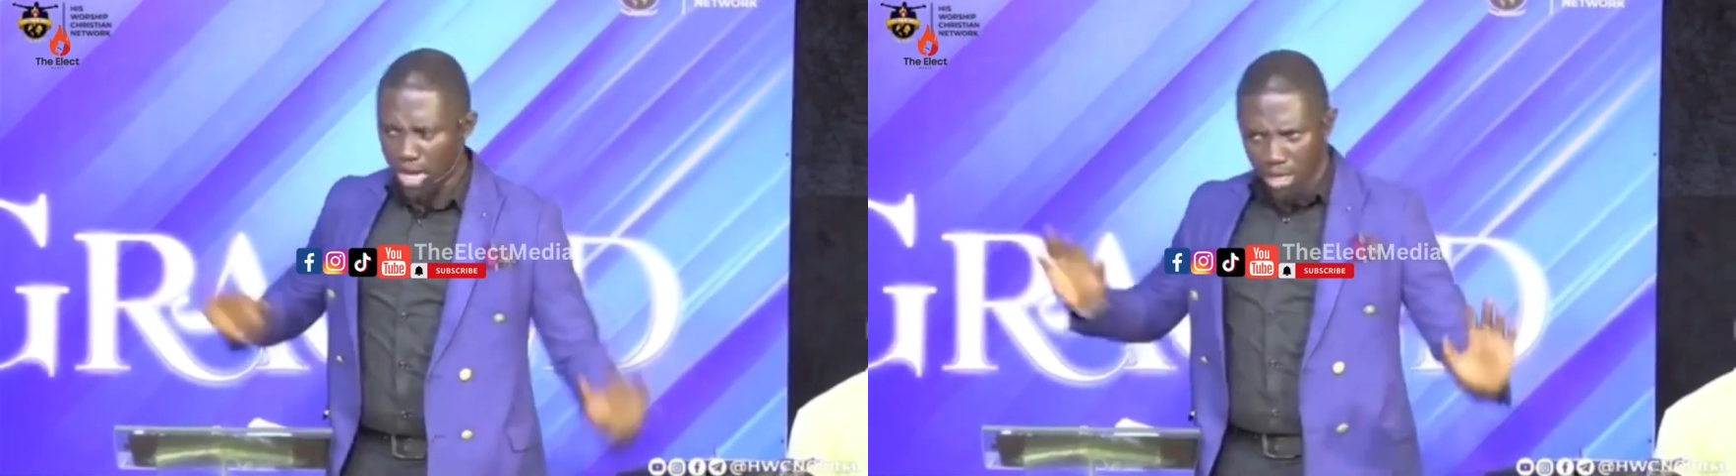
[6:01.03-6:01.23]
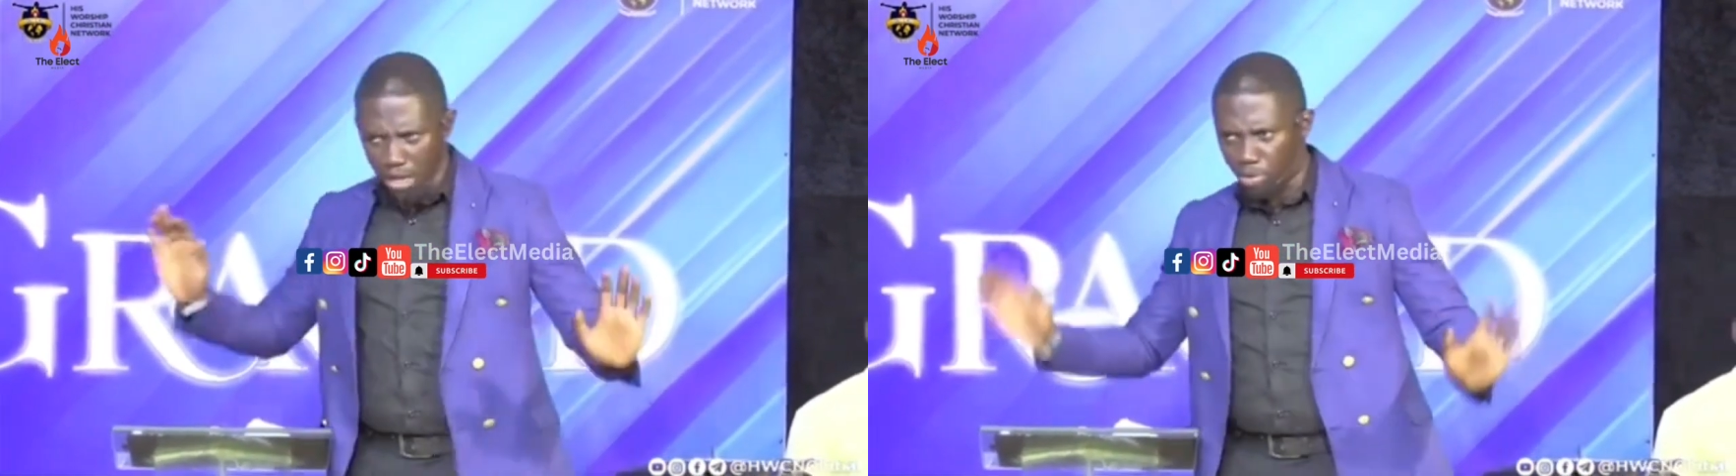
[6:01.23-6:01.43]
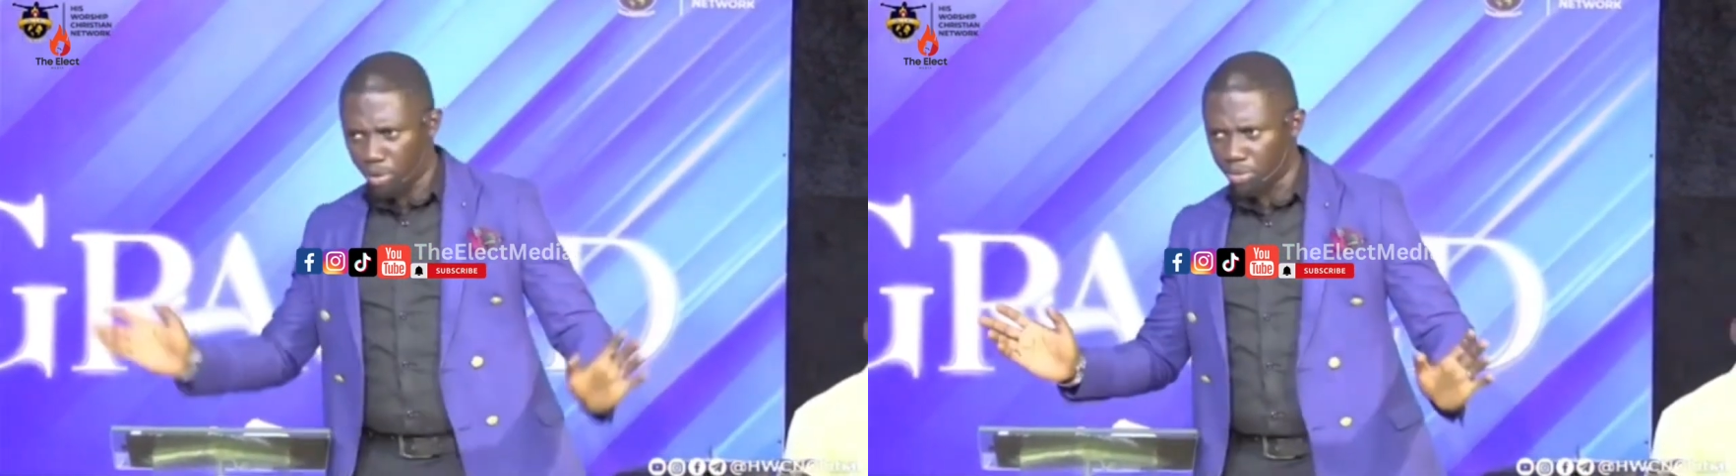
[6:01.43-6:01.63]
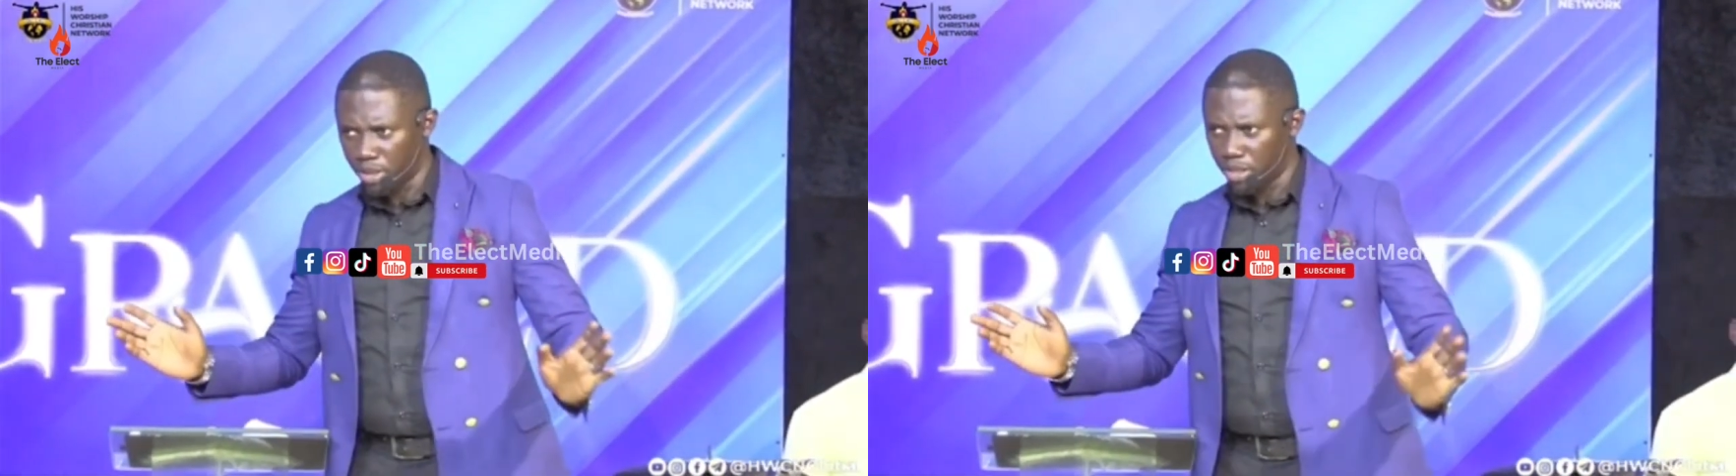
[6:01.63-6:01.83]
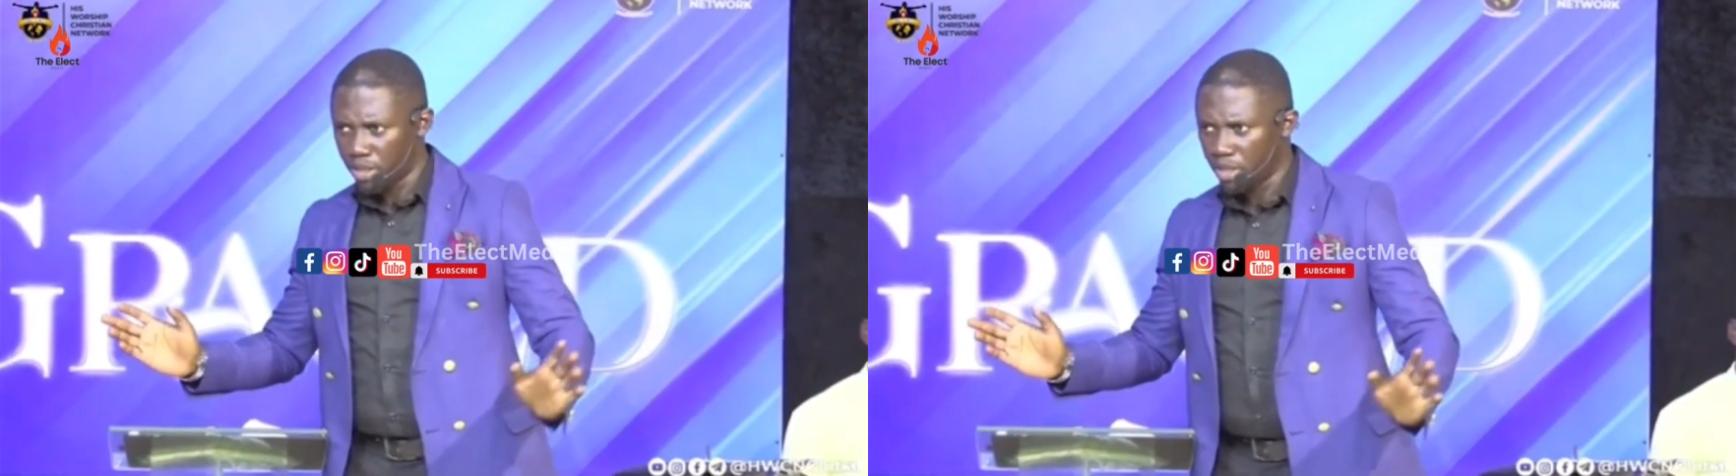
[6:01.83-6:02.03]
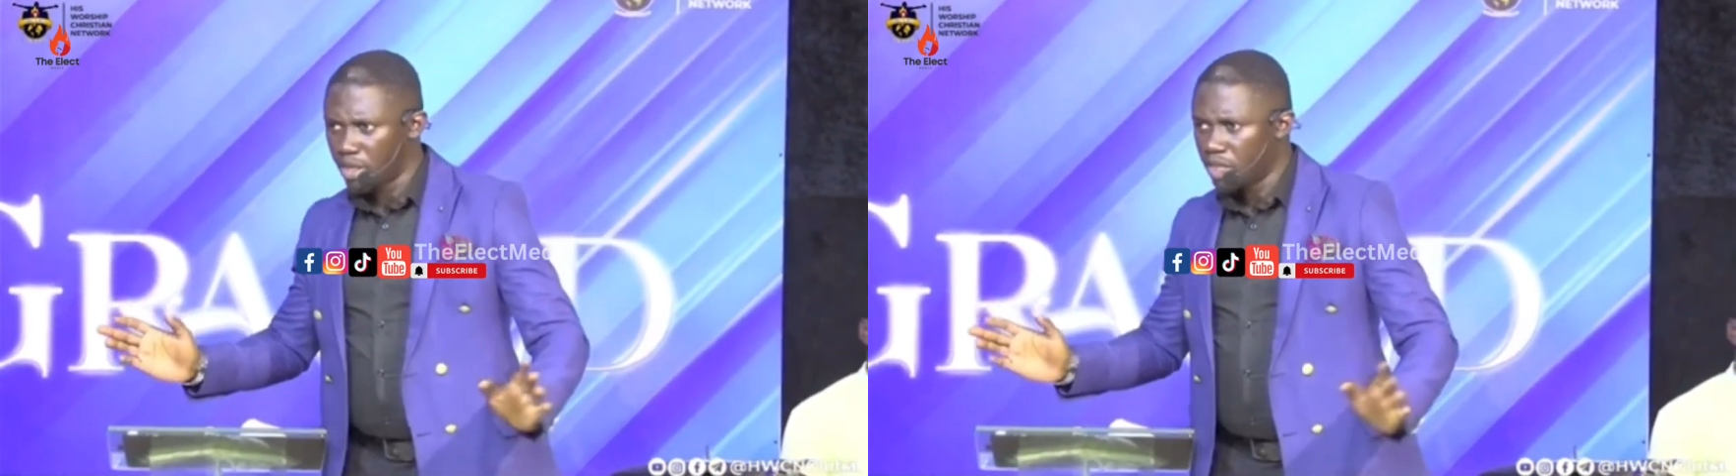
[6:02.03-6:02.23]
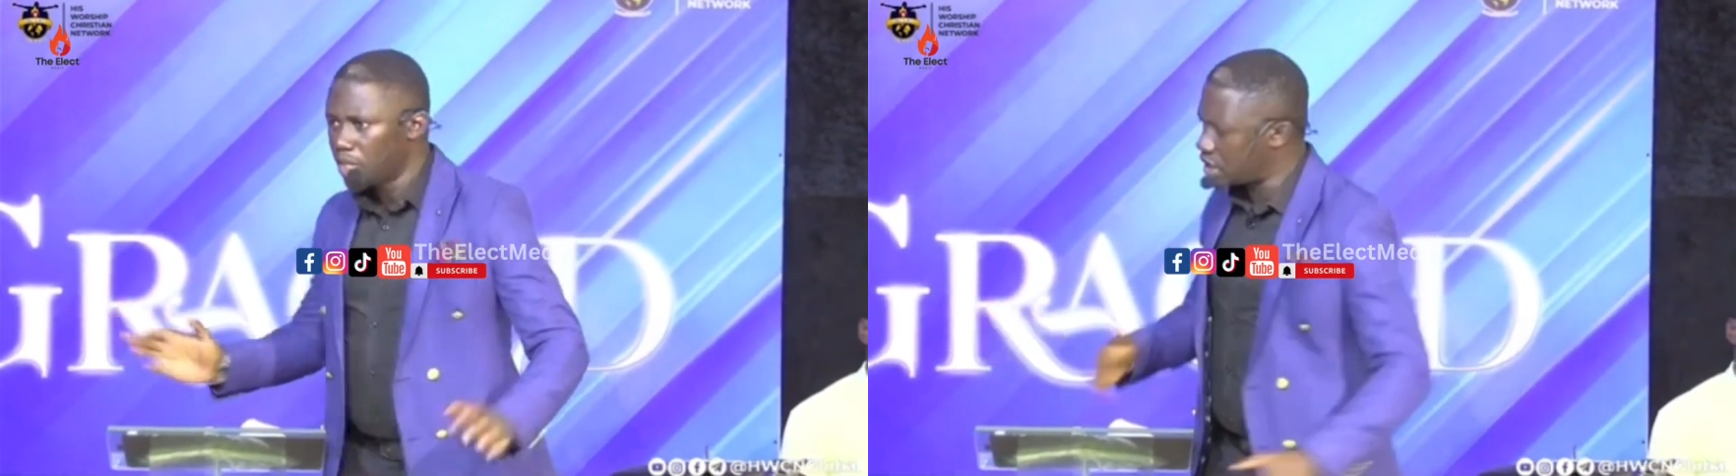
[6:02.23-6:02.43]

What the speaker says: Are you with me? It's